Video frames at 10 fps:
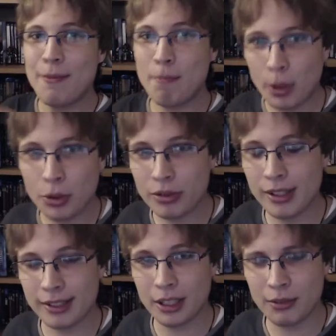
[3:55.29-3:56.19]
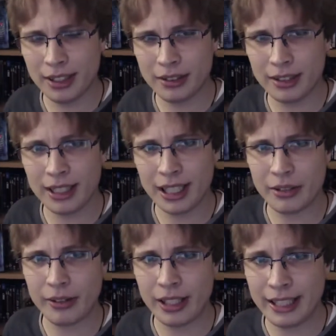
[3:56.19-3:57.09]
bolster itself well to the
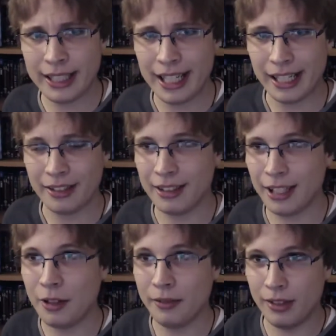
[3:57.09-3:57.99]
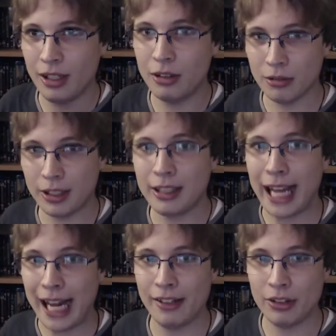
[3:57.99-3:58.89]
actual idea of the whole
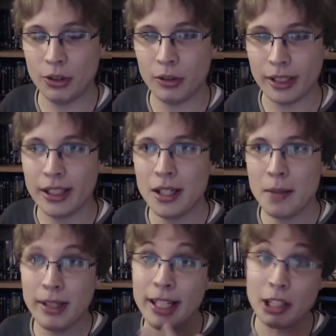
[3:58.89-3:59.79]
canon story. But yeah,